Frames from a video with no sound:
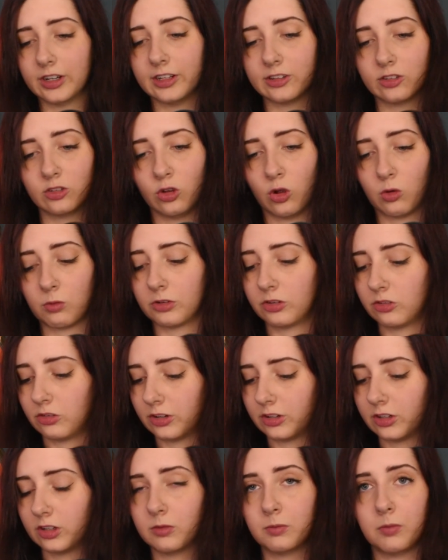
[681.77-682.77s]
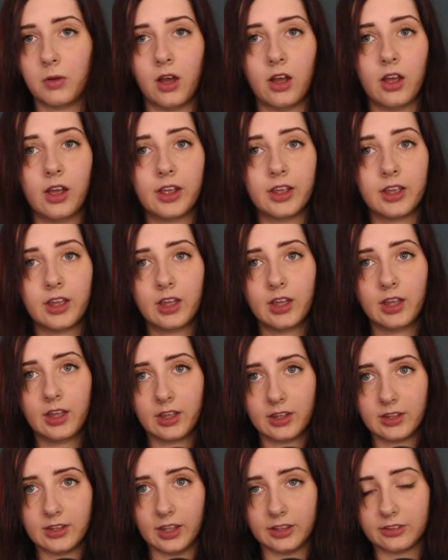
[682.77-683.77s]
It's not restricted by
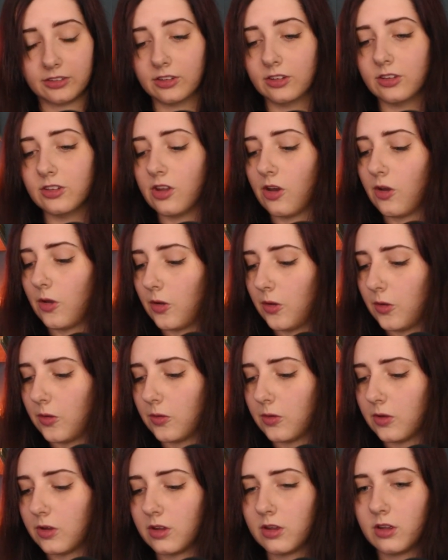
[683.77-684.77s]
yes and no,